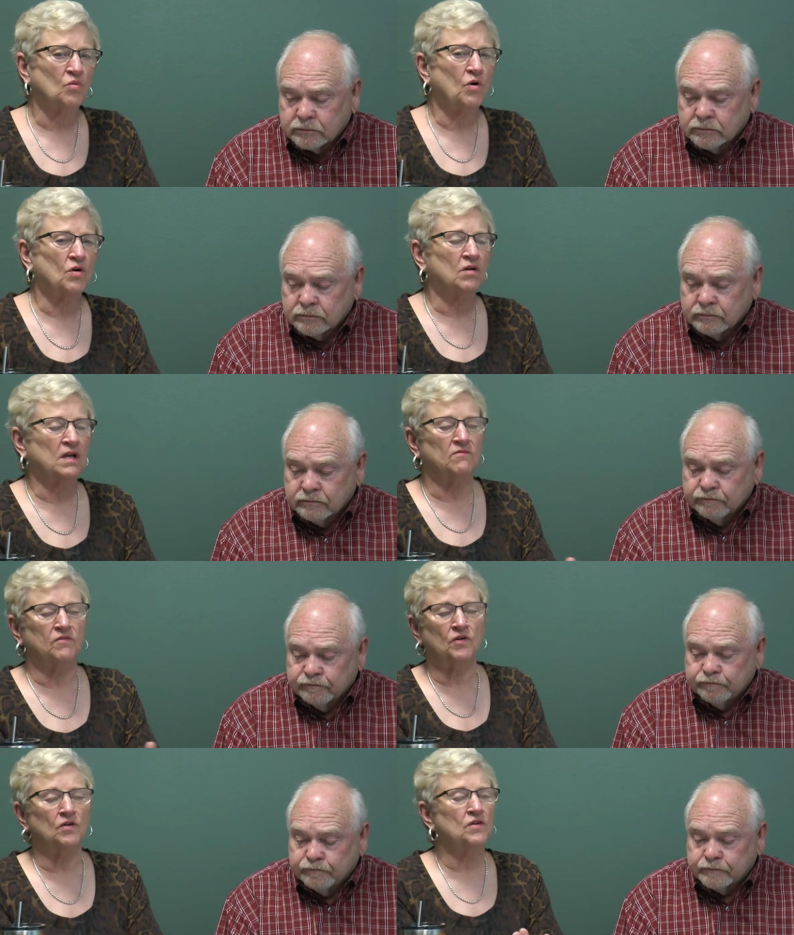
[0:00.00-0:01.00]
Speaker 1: world get
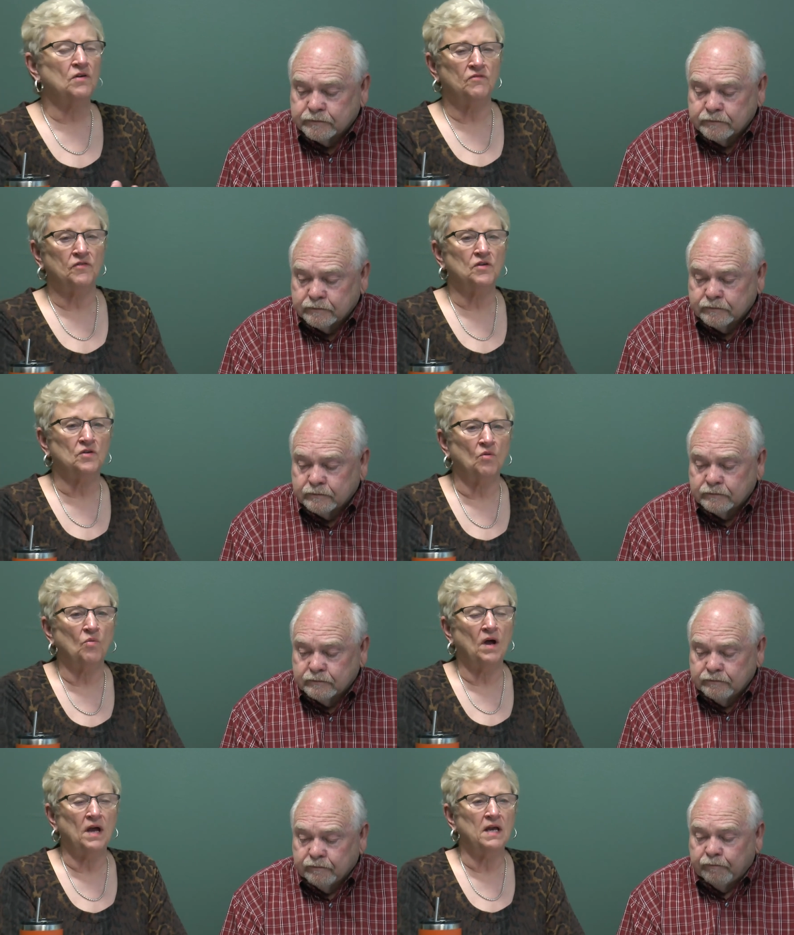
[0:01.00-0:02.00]
further and further
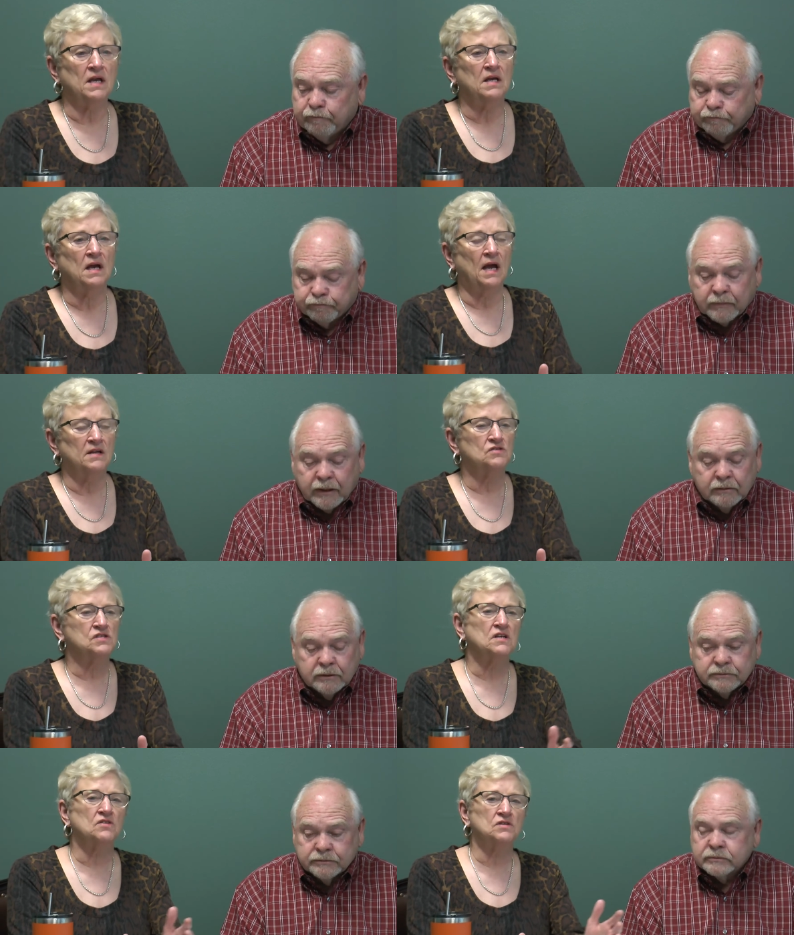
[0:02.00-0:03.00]
away, and you're
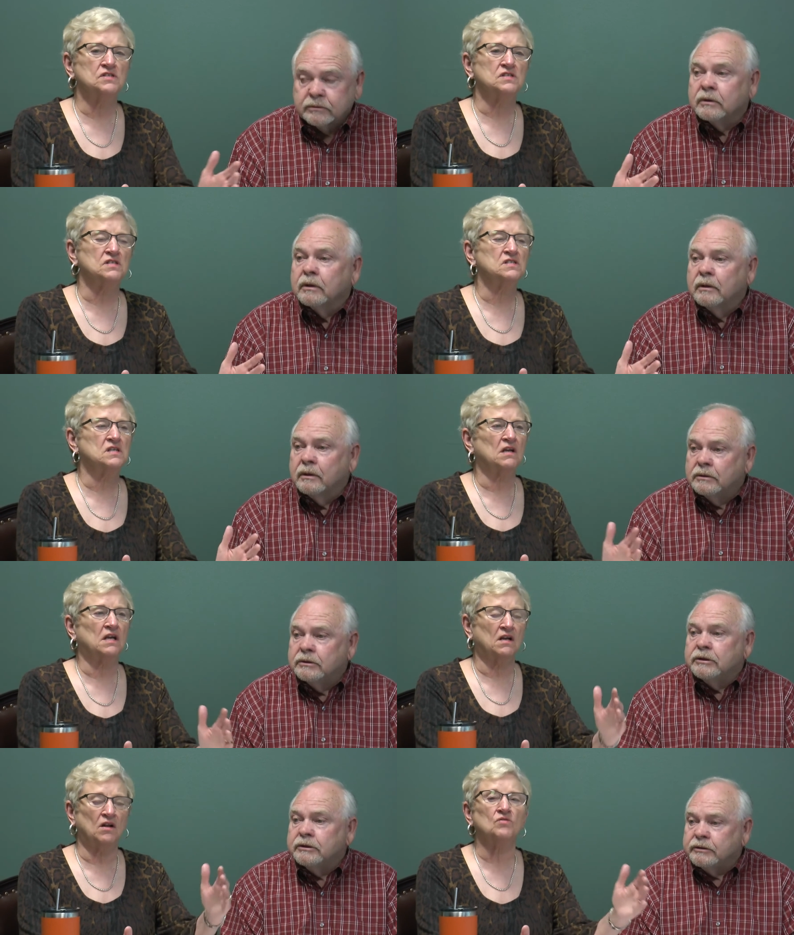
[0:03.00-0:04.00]
seeing Christians
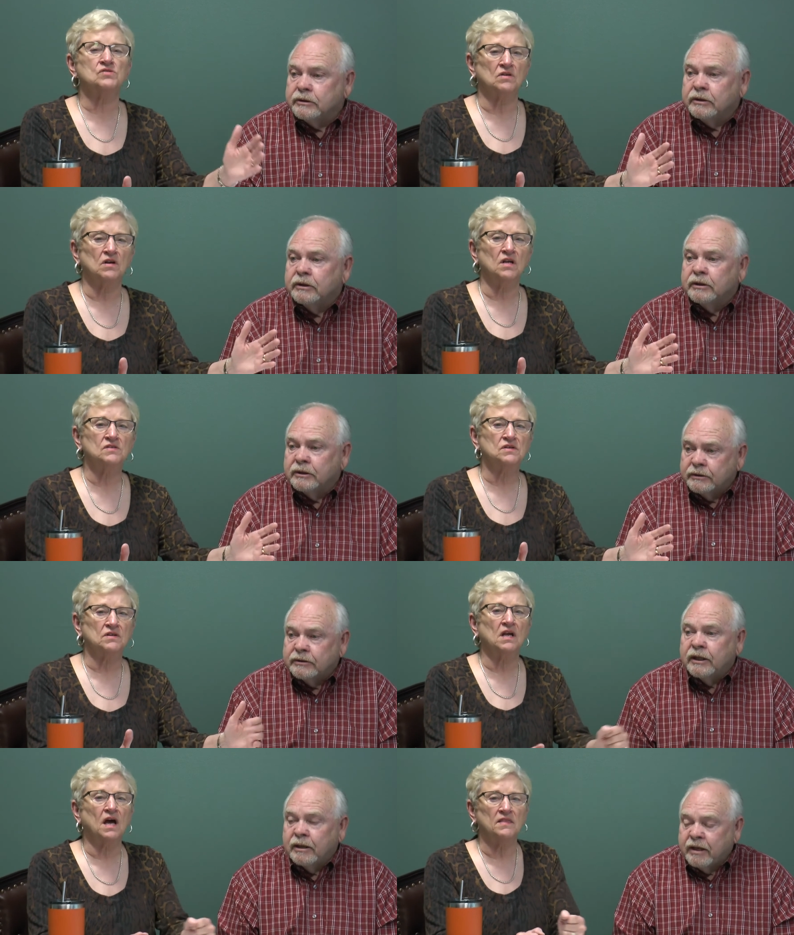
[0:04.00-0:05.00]
get closer and closer
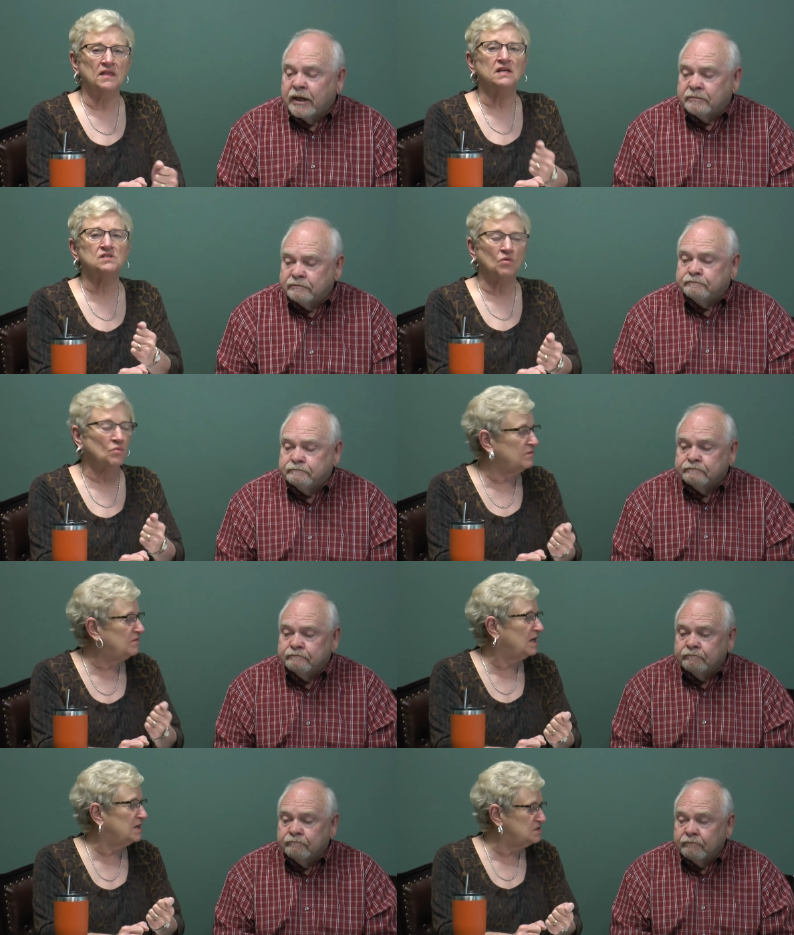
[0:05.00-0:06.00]
to God. Amen. That's what we've
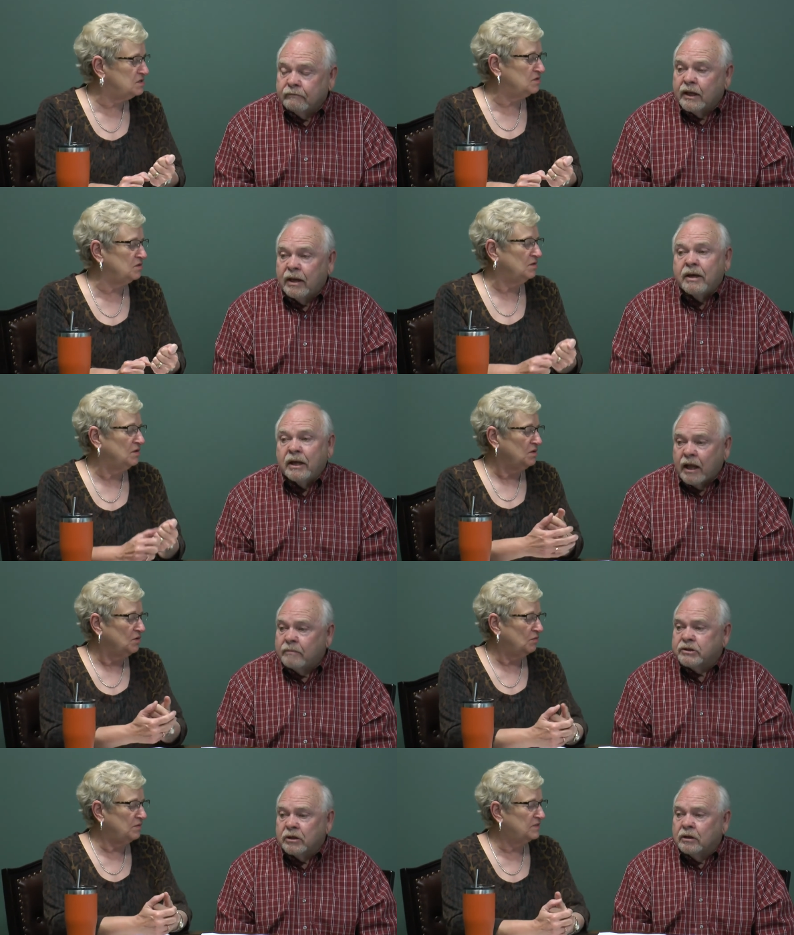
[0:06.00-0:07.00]
got to
Speaker 2: do. Amen,
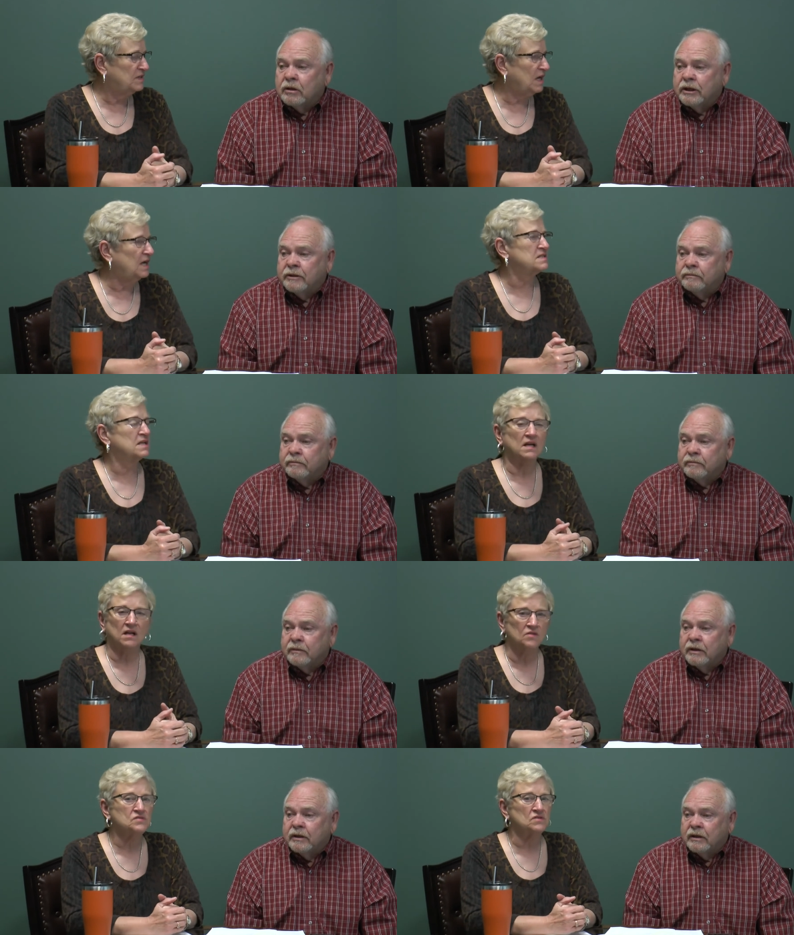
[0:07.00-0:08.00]
absolutely. We've got
Speaker 1: to get
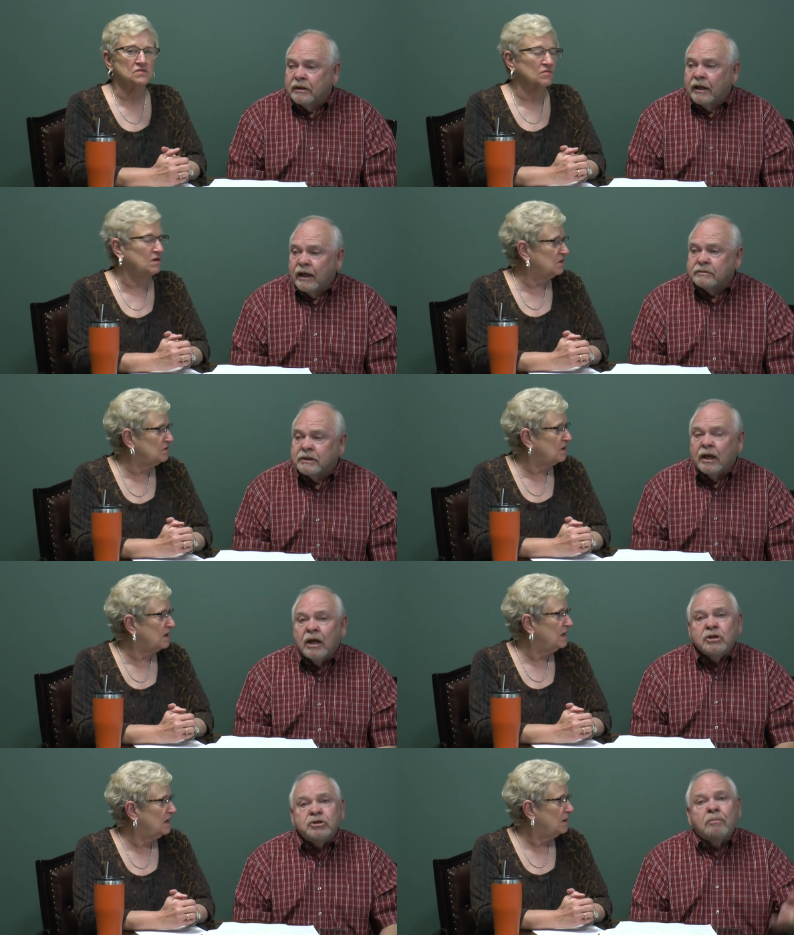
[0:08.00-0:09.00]
closer to our Lord.
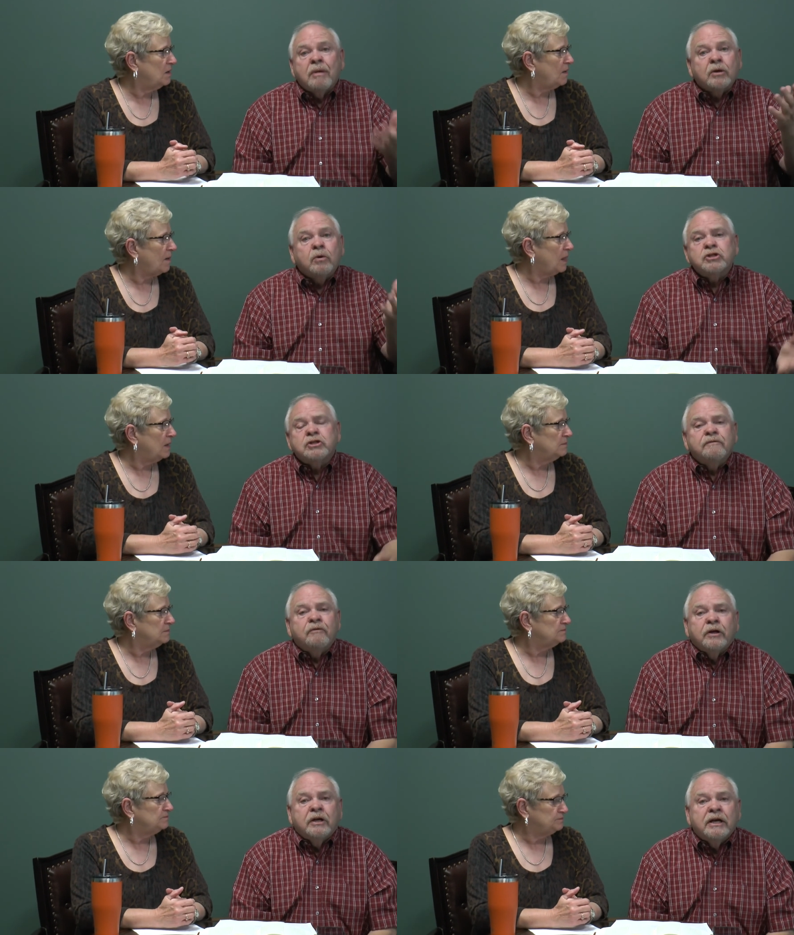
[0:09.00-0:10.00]
Speaker 2: So my question
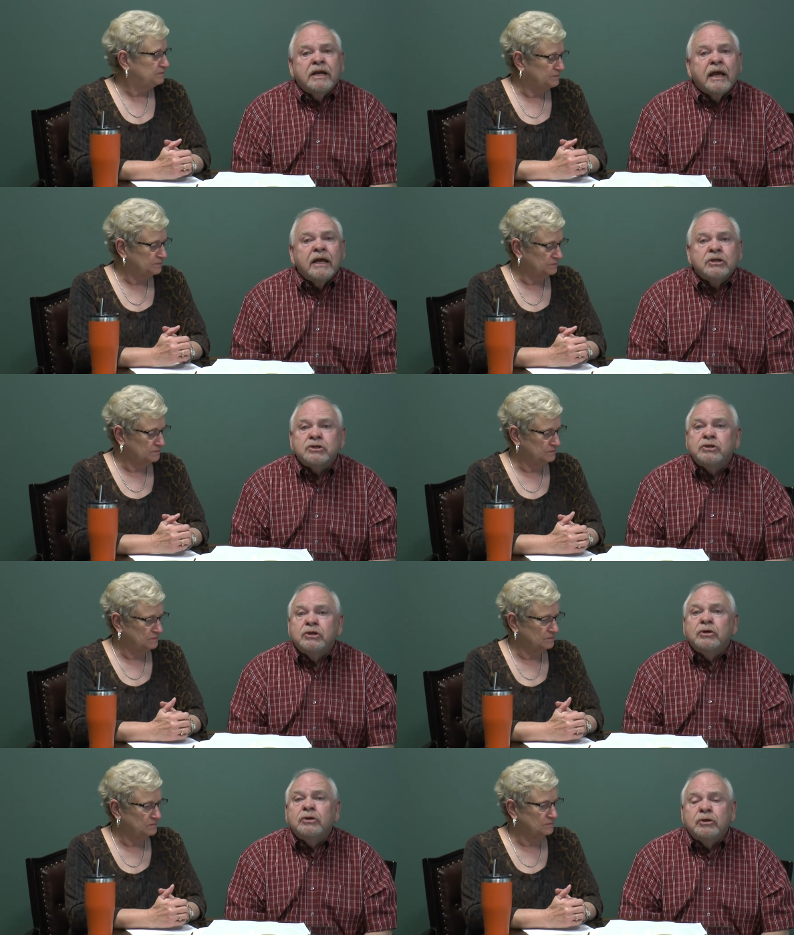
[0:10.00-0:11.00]
for you today is
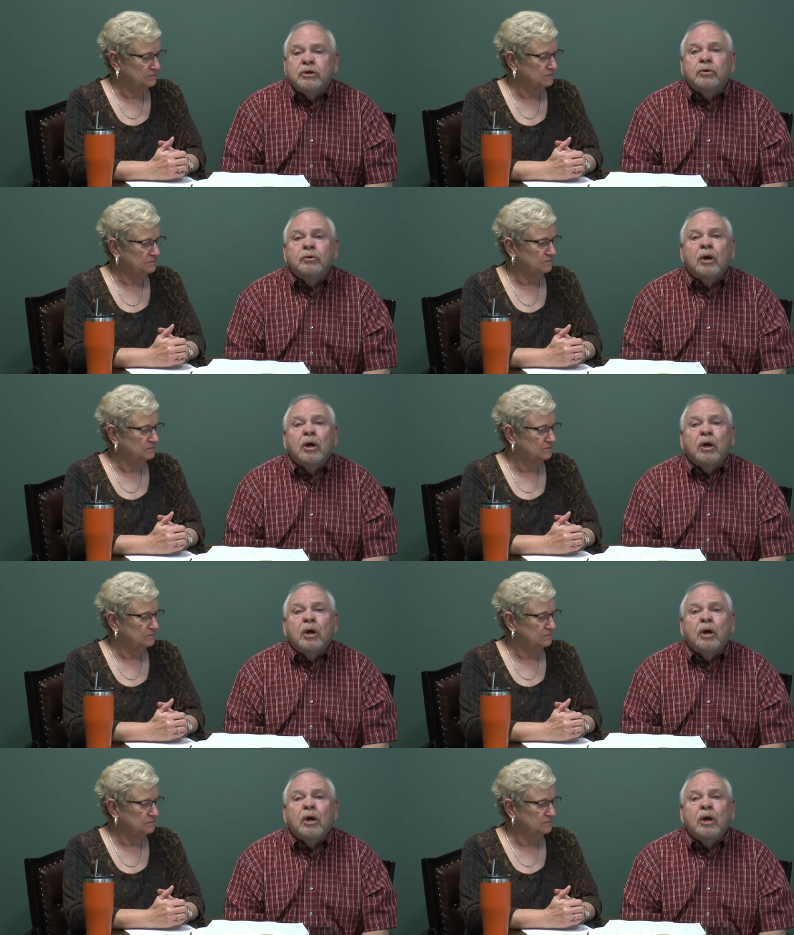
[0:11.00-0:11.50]
do you